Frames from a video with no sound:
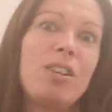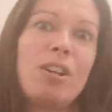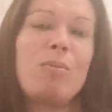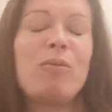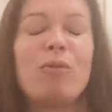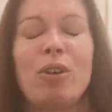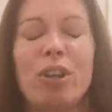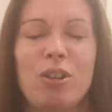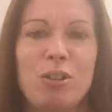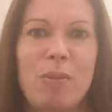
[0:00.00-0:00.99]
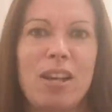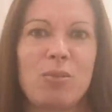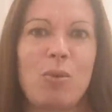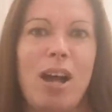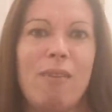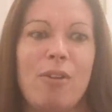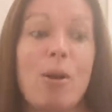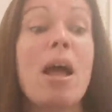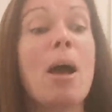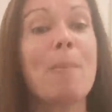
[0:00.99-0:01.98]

you know, before I go to bed and what have you.